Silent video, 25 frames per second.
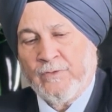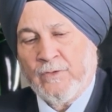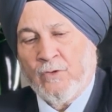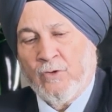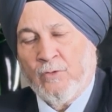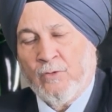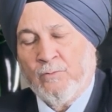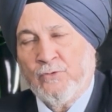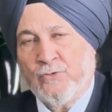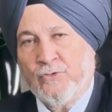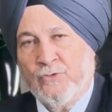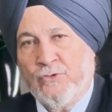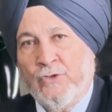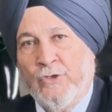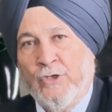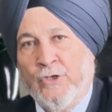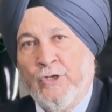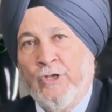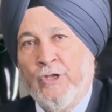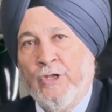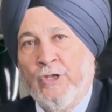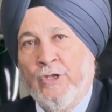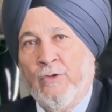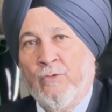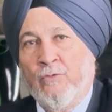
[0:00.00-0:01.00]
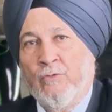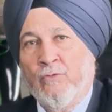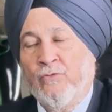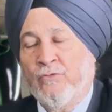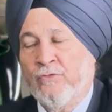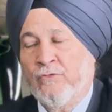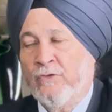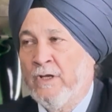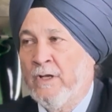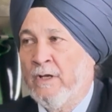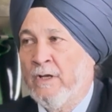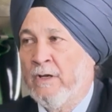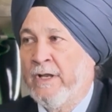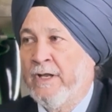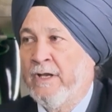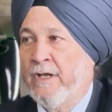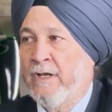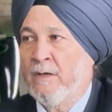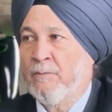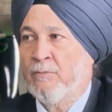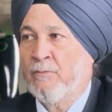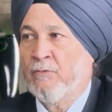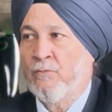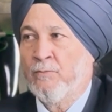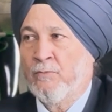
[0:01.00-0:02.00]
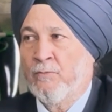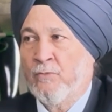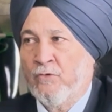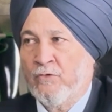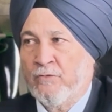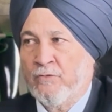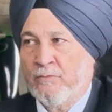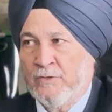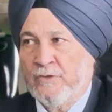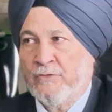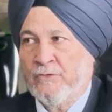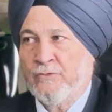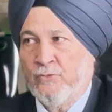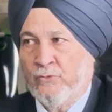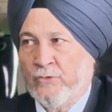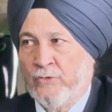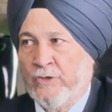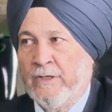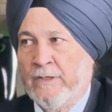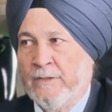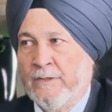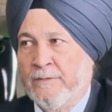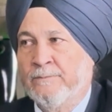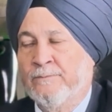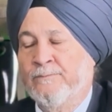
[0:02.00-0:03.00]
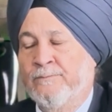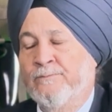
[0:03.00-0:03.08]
opportunity to sail right up to Portsmouth, UK.